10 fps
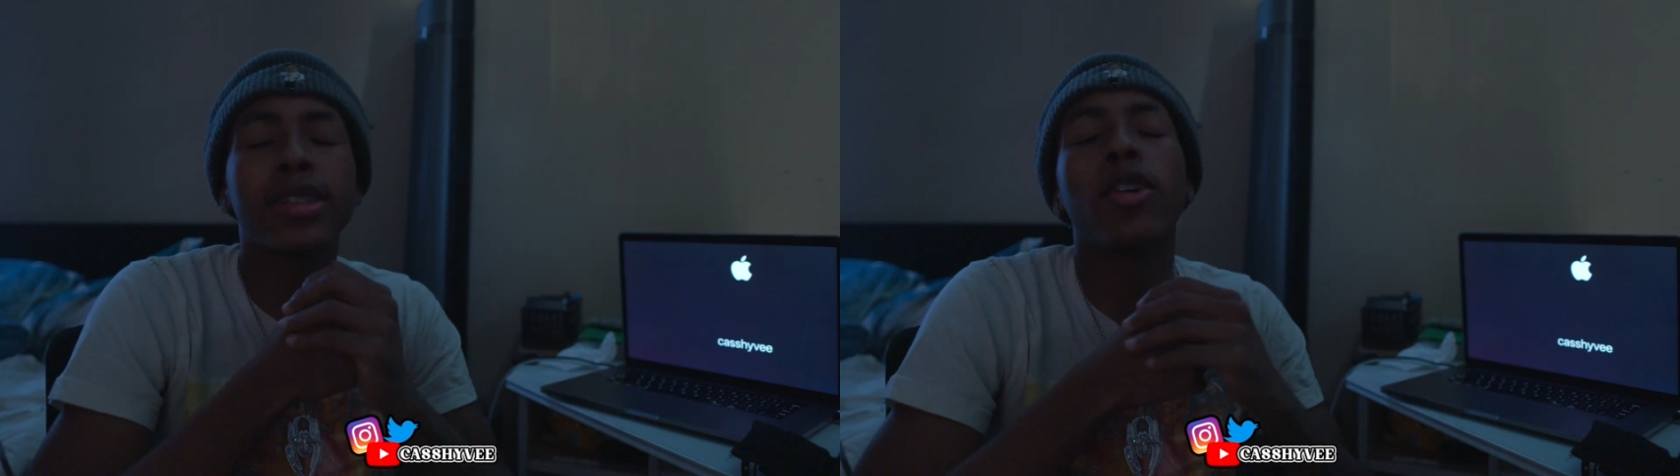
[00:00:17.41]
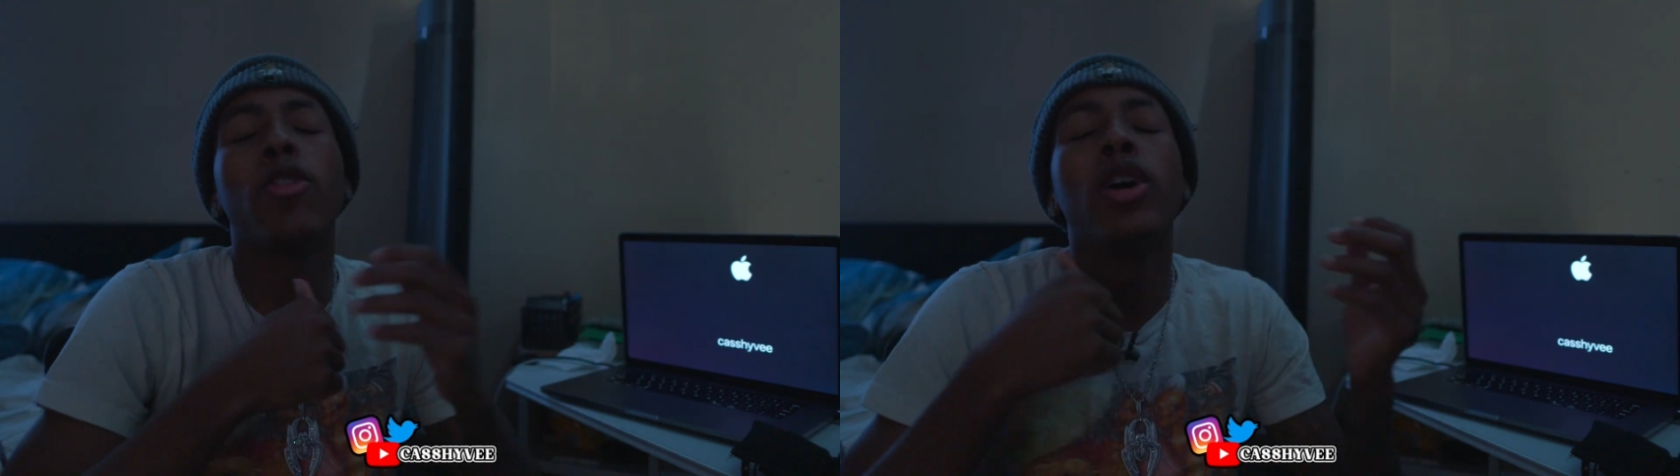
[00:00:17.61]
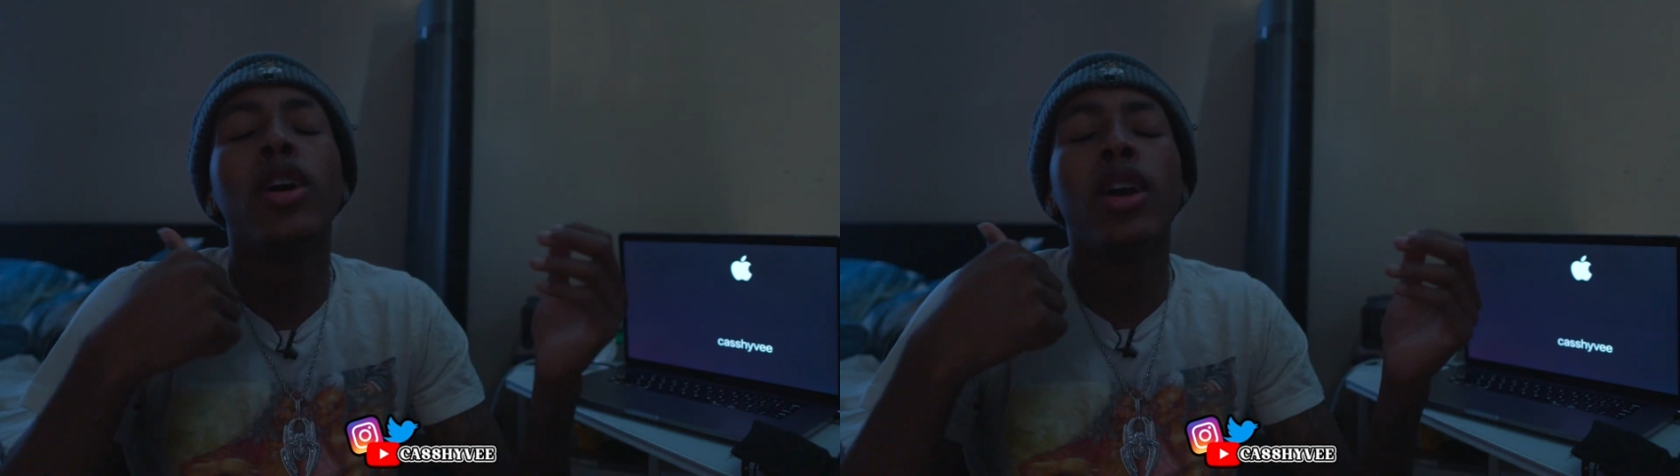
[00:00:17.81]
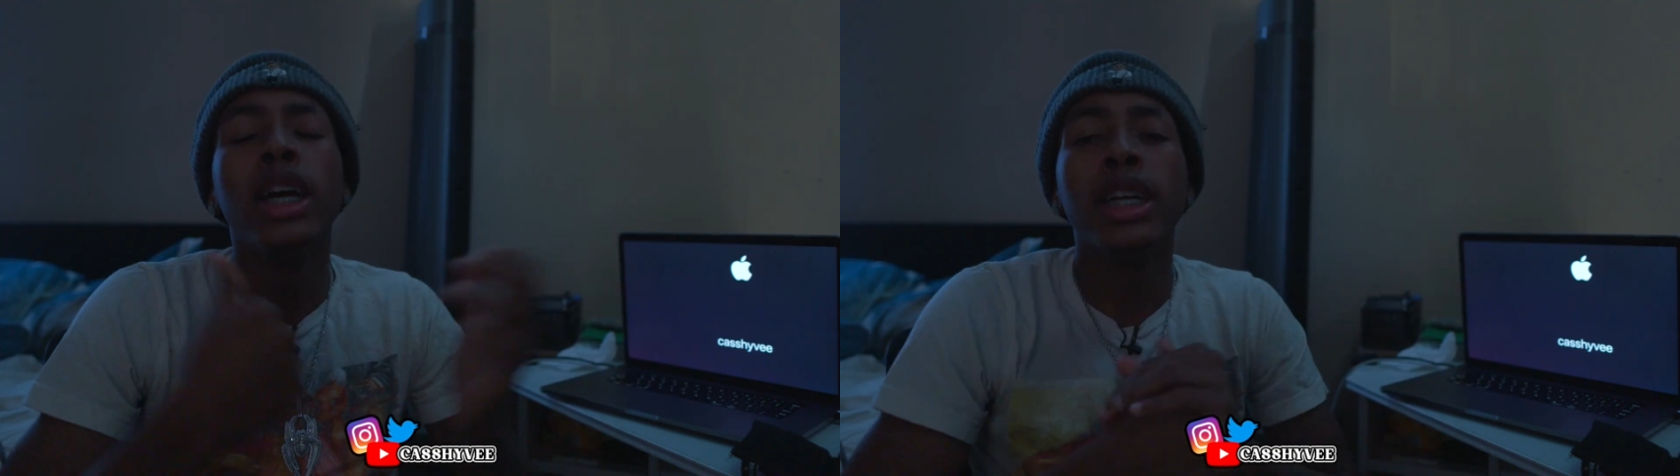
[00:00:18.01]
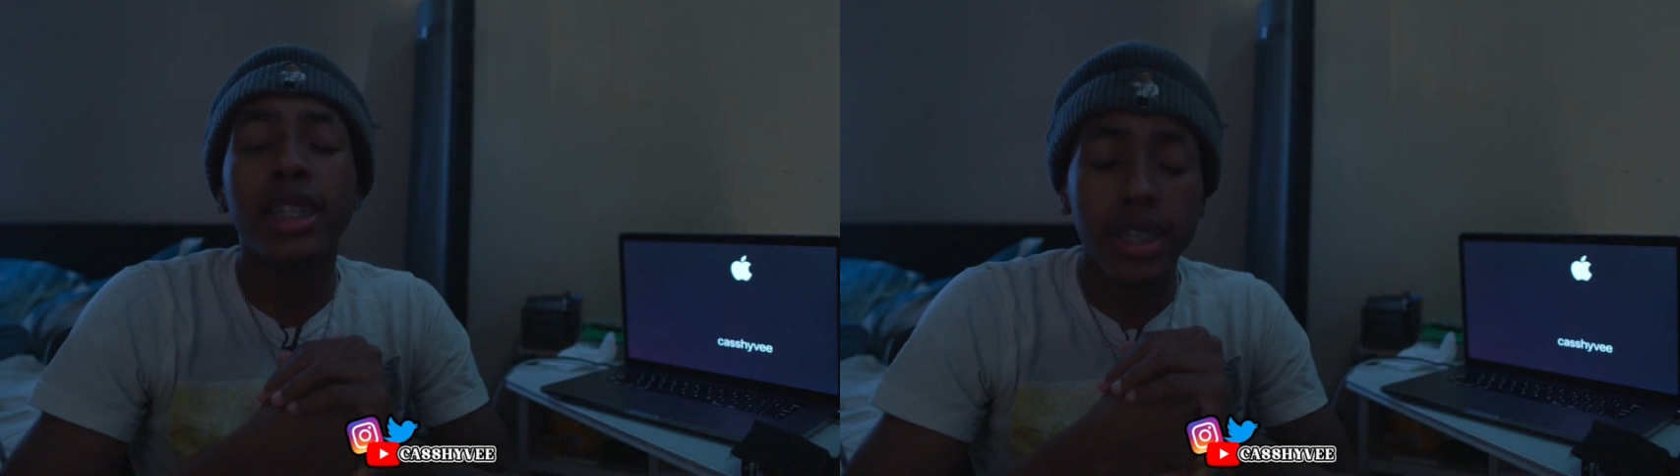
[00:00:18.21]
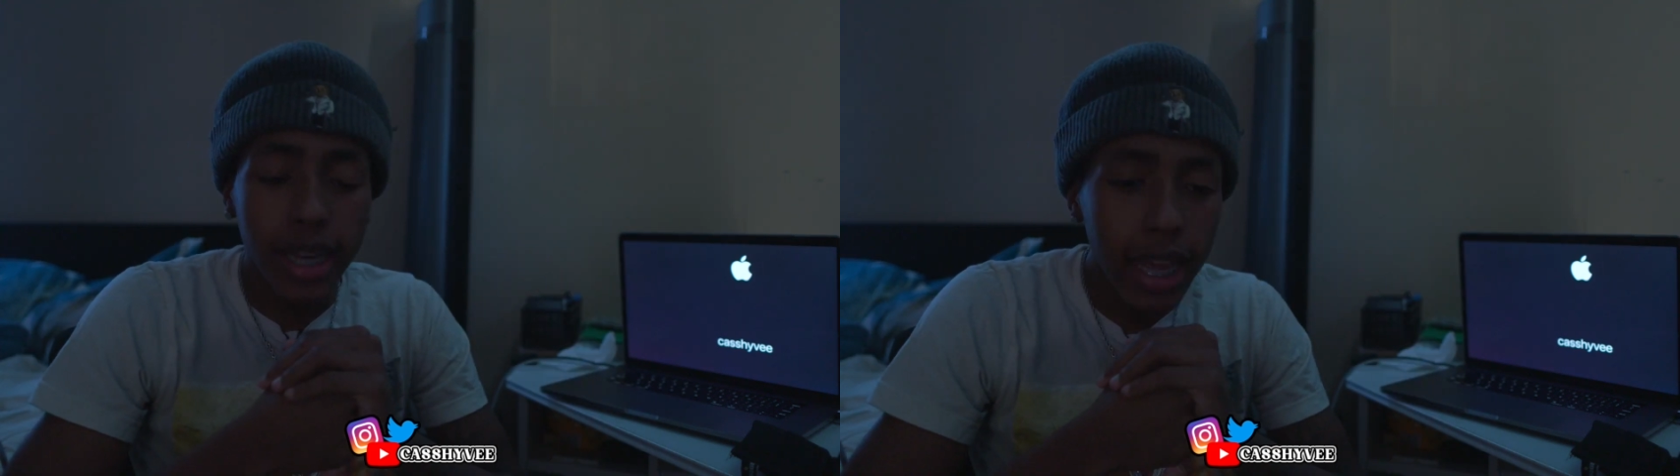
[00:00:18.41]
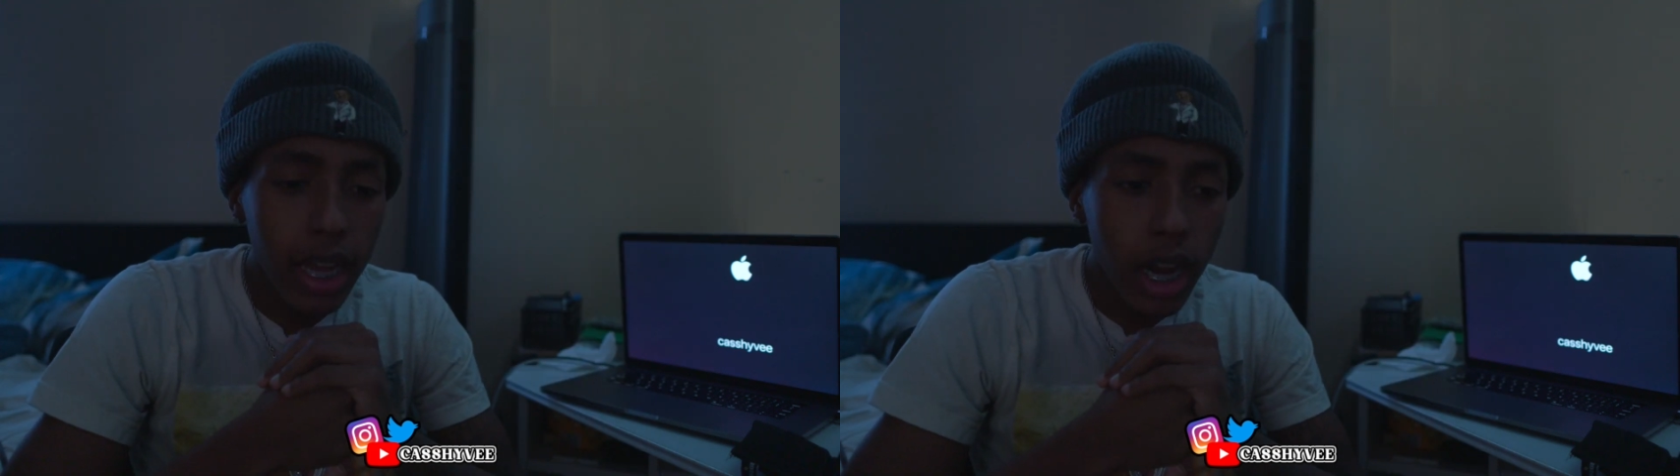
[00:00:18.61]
So today,